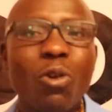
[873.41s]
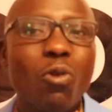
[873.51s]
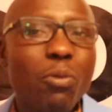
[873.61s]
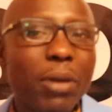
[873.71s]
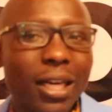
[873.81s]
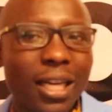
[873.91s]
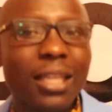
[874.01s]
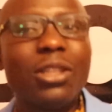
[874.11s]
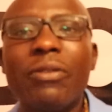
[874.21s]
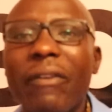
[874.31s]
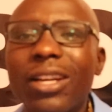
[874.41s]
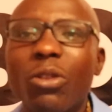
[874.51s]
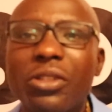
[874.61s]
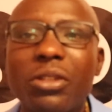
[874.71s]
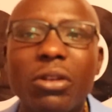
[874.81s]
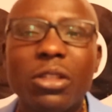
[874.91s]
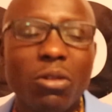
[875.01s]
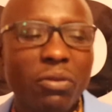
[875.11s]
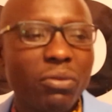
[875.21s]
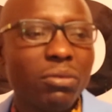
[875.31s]
kumbe hata, in fact, those stories
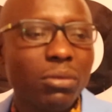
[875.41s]
of